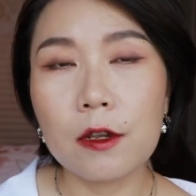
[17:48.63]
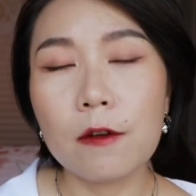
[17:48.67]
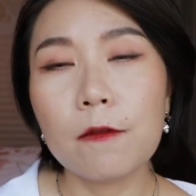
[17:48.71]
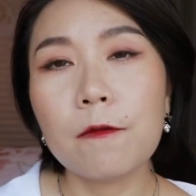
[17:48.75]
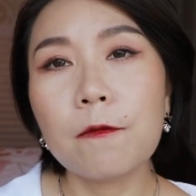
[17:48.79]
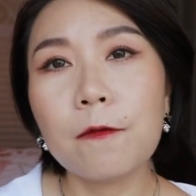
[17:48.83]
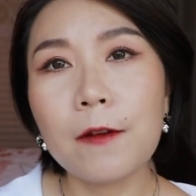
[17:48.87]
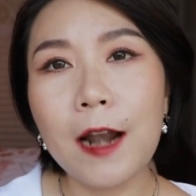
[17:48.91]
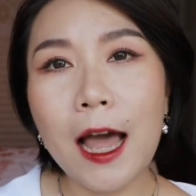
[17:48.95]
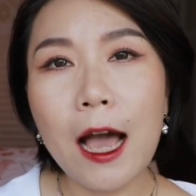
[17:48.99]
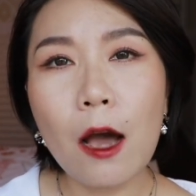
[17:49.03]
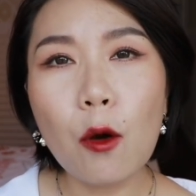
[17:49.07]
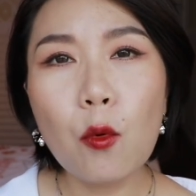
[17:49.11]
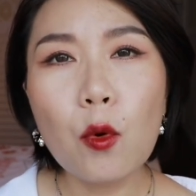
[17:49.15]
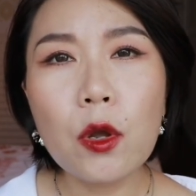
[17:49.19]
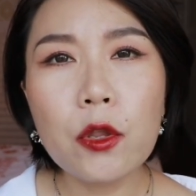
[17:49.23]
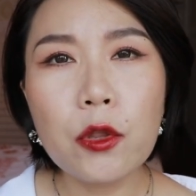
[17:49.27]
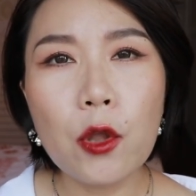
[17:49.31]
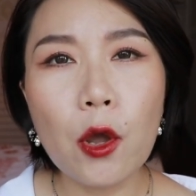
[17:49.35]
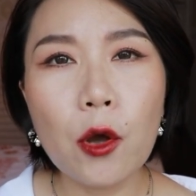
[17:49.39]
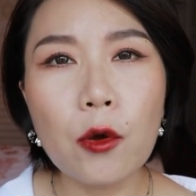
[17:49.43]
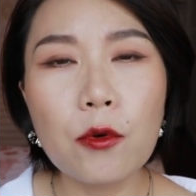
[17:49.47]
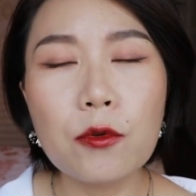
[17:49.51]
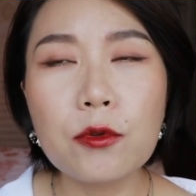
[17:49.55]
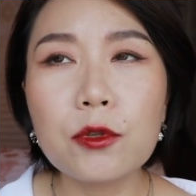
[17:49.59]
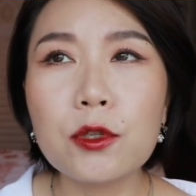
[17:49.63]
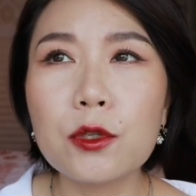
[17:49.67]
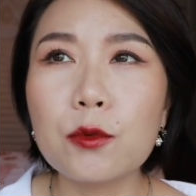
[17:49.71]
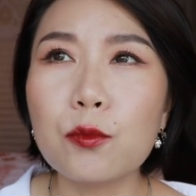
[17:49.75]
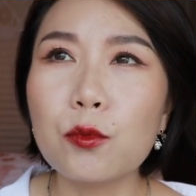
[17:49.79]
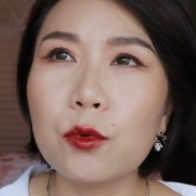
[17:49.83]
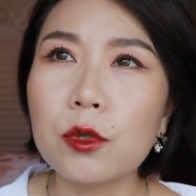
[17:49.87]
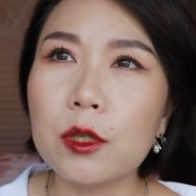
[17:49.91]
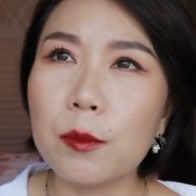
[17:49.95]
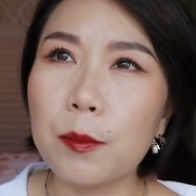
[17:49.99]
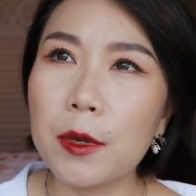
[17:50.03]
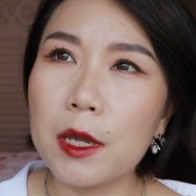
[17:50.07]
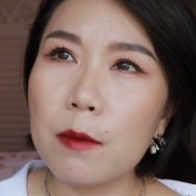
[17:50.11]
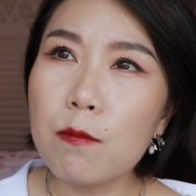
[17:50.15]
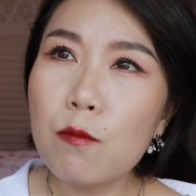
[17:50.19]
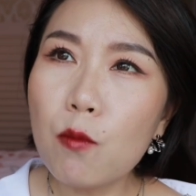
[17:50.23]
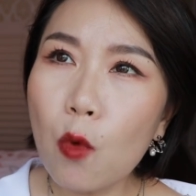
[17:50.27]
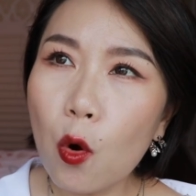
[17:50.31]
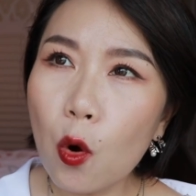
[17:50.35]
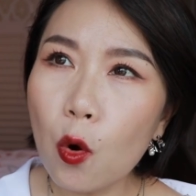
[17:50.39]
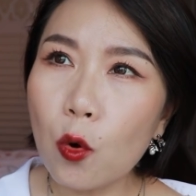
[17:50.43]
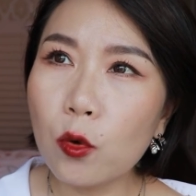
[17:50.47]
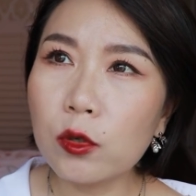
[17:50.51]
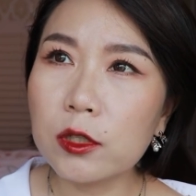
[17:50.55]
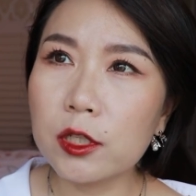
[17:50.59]
Flower Nose would be
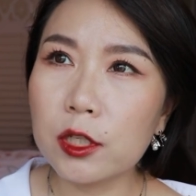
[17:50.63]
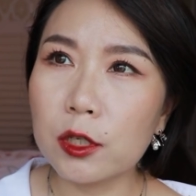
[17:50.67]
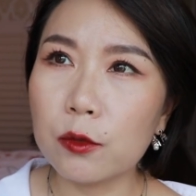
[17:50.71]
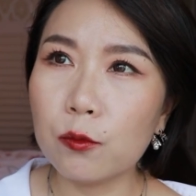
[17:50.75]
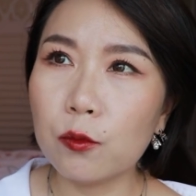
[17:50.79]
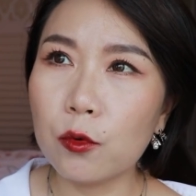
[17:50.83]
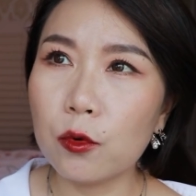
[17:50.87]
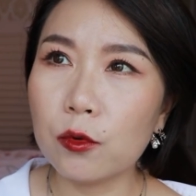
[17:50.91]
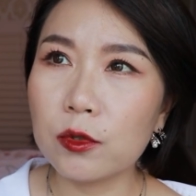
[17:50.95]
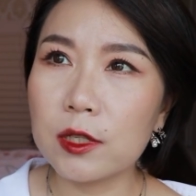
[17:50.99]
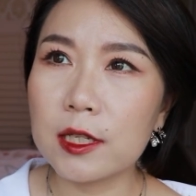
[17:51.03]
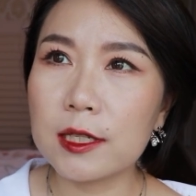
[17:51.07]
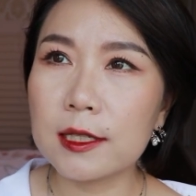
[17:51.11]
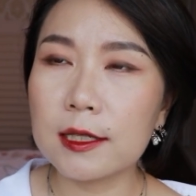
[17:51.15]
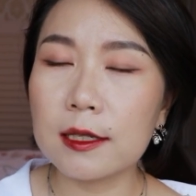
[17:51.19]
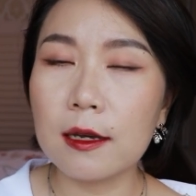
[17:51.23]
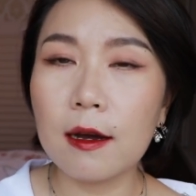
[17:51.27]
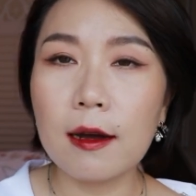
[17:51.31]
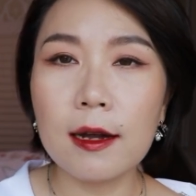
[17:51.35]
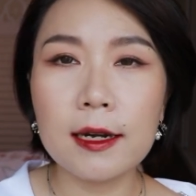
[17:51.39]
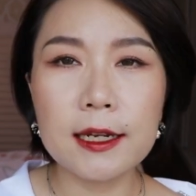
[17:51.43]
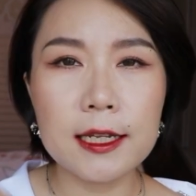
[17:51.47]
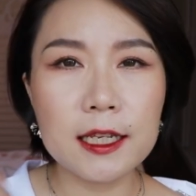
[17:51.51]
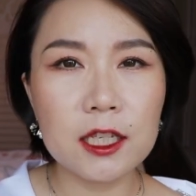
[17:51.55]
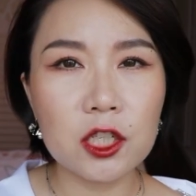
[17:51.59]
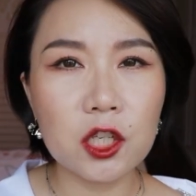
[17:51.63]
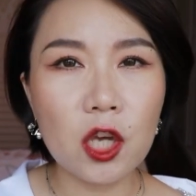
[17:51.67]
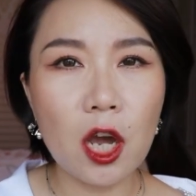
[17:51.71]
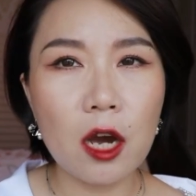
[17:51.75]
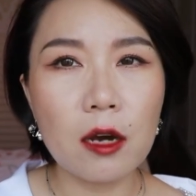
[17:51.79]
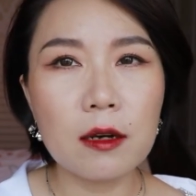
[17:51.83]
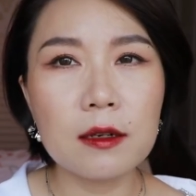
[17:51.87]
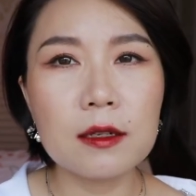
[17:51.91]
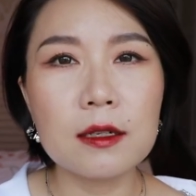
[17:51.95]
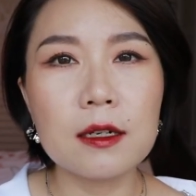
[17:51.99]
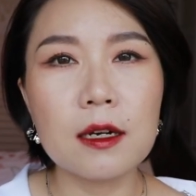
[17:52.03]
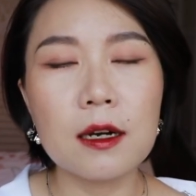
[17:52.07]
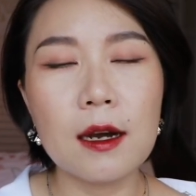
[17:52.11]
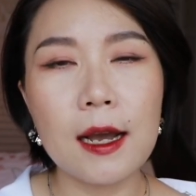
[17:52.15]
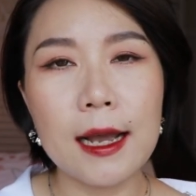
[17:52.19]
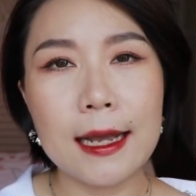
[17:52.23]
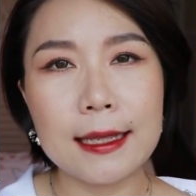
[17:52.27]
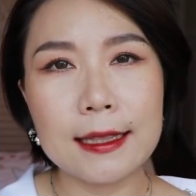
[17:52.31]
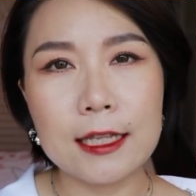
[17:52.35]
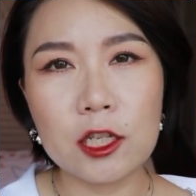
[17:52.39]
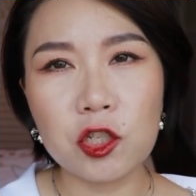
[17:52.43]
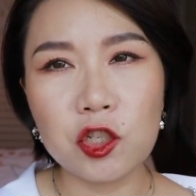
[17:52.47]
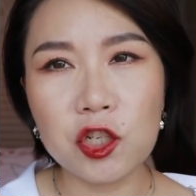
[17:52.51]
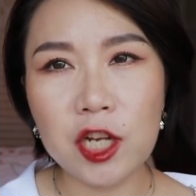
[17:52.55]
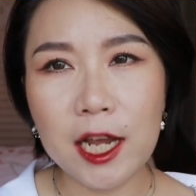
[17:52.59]
more towards slightly younger,
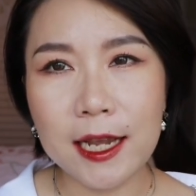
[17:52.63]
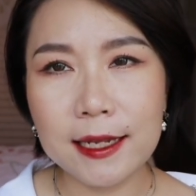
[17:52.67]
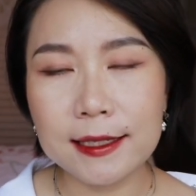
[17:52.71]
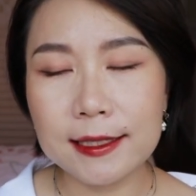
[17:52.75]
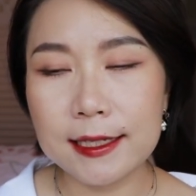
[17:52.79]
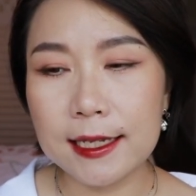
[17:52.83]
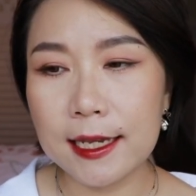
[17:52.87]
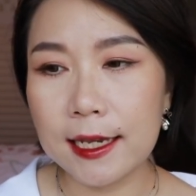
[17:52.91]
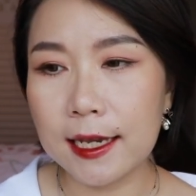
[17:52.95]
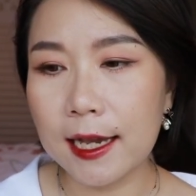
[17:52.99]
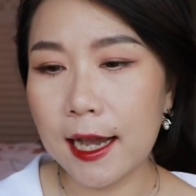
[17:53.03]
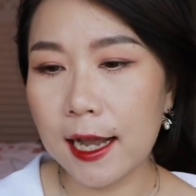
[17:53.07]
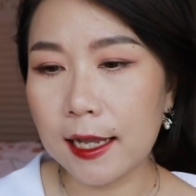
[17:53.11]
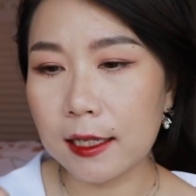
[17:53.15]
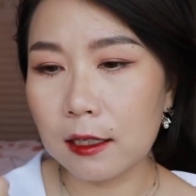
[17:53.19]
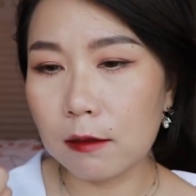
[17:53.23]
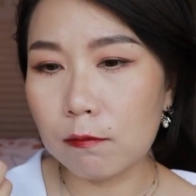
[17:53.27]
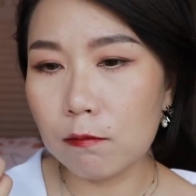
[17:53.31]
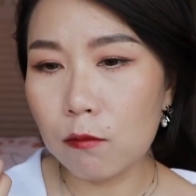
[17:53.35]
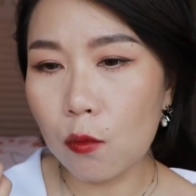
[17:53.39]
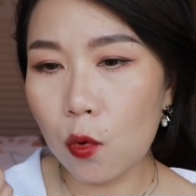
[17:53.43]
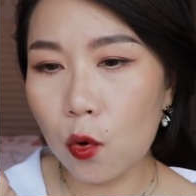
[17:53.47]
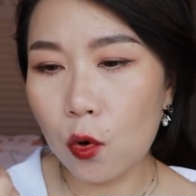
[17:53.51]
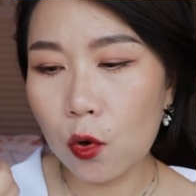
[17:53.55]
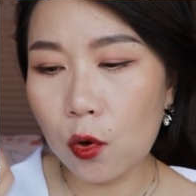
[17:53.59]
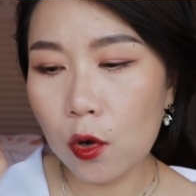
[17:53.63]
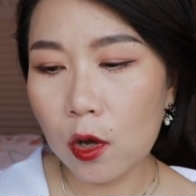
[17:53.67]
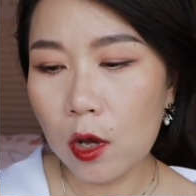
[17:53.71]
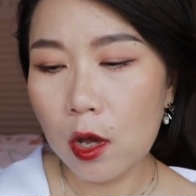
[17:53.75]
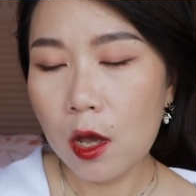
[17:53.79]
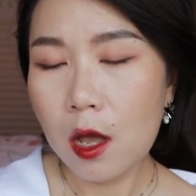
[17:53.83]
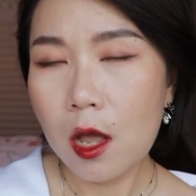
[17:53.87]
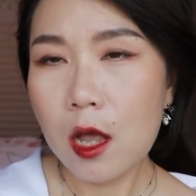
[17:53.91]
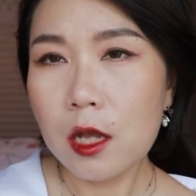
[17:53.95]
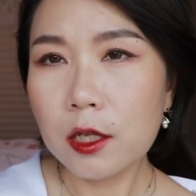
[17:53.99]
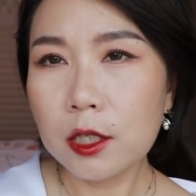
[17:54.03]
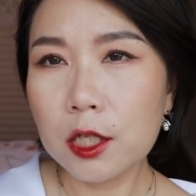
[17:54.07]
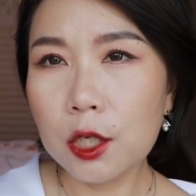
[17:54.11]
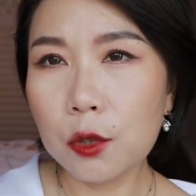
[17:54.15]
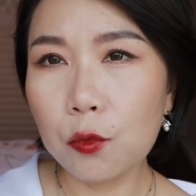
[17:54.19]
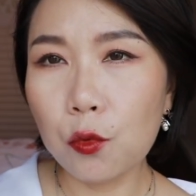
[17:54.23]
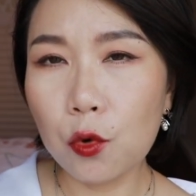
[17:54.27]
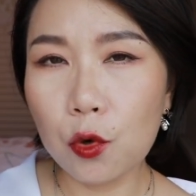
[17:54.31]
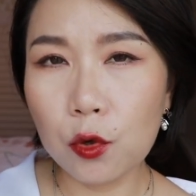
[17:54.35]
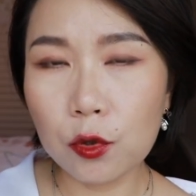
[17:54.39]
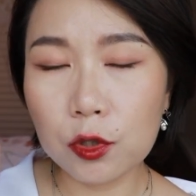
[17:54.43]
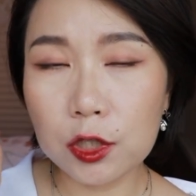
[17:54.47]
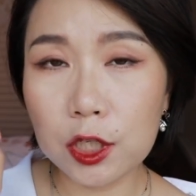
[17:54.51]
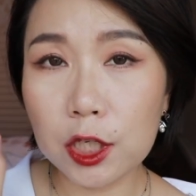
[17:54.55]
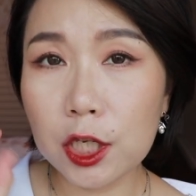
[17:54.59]
energetic, and more
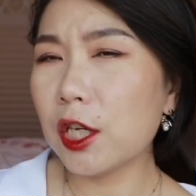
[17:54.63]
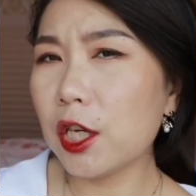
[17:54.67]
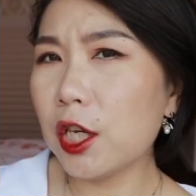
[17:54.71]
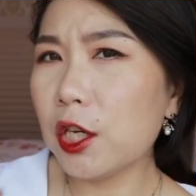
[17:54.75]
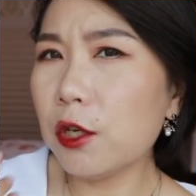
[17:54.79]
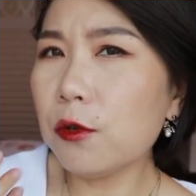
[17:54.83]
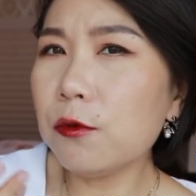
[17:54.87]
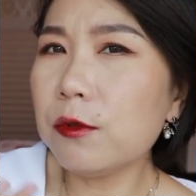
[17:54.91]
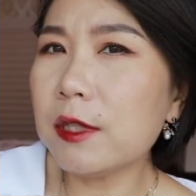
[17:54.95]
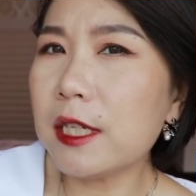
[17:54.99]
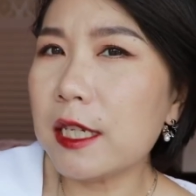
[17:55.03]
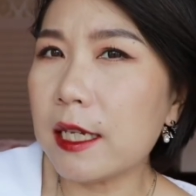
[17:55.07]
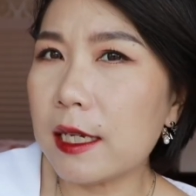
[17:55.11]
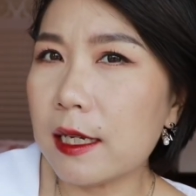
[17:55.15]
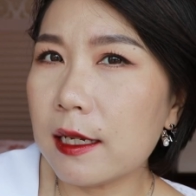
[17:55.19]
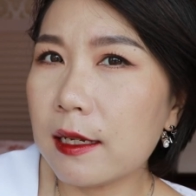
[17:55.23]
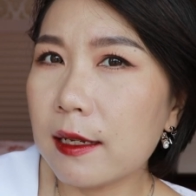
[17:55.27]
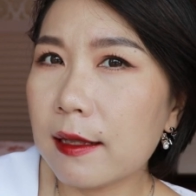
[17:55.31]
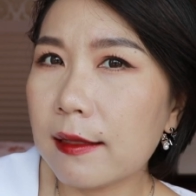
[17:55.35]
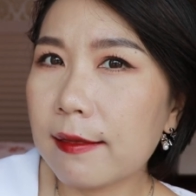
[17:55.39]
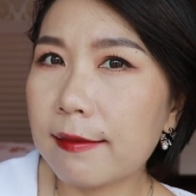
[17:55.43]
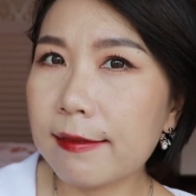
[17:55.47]
towards a cutie,